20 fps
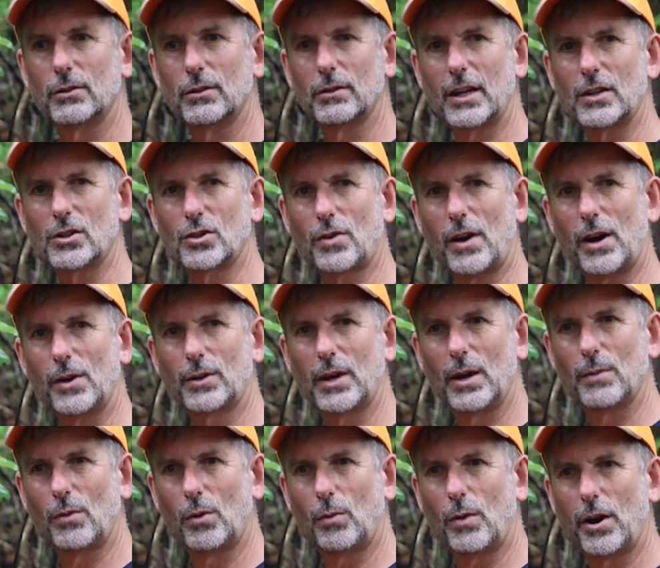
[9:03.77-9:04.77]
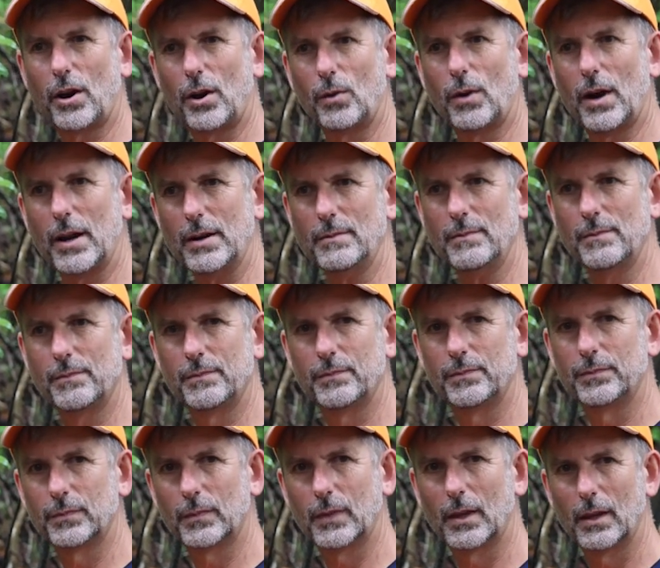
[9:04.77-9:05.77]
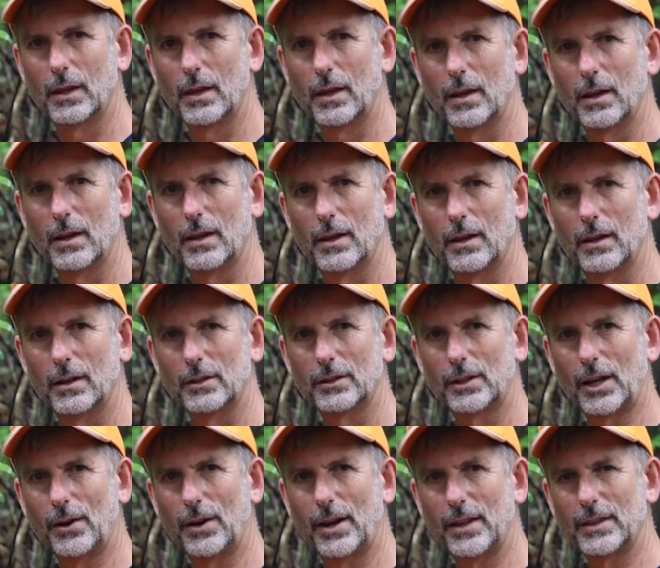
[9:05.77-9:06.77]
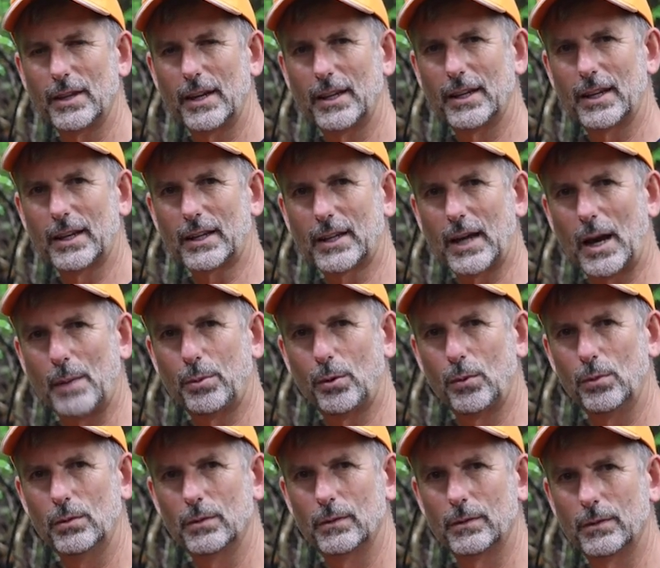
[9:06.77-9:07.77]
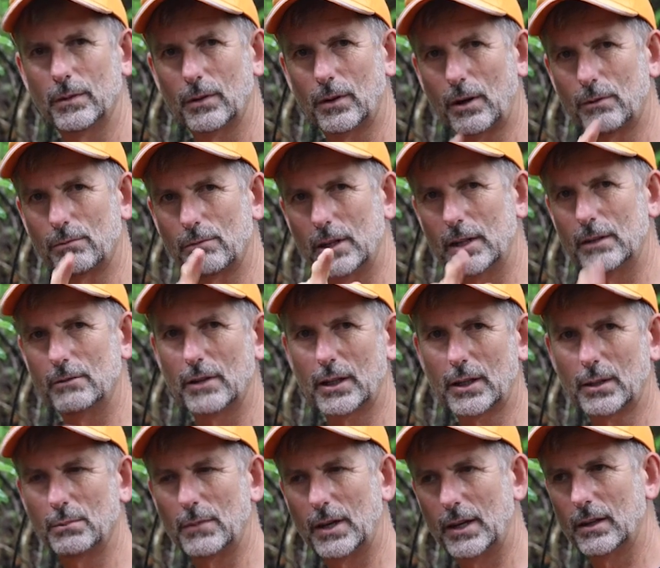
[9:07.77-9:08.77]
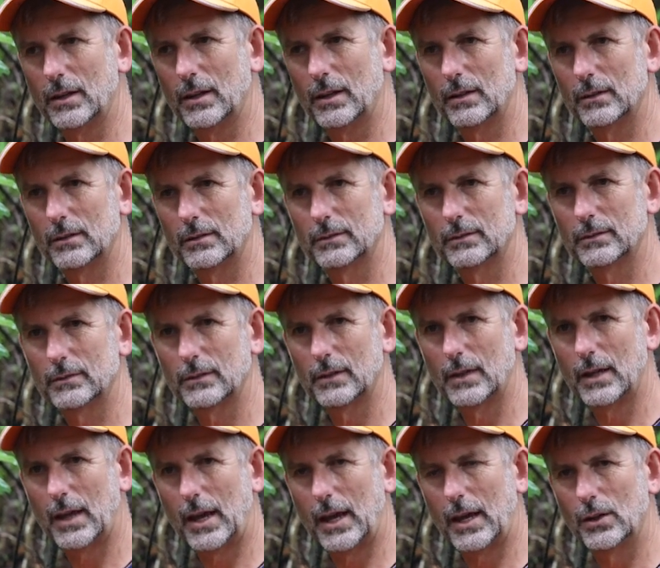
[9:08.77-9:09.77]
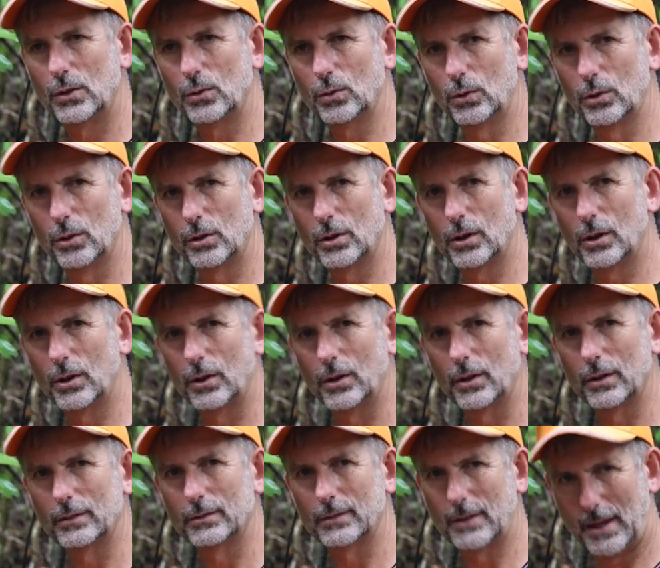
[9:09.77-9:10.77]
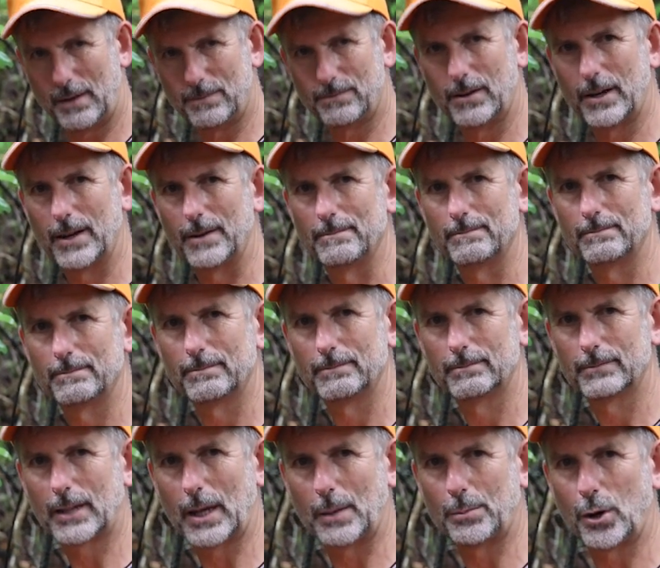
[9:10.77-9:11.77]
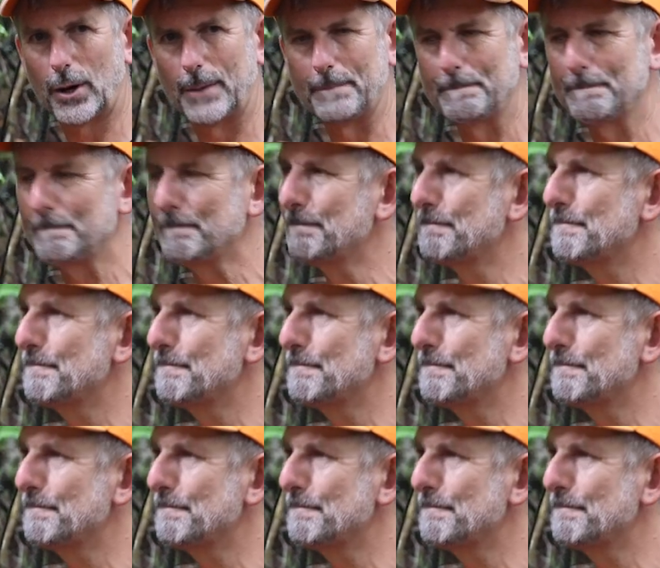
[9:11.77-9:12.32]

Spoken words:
That's Trail Camera 101. Go out there, get a couple. I really recommend it, and you'll learn a lot. Have fun. Ka pai.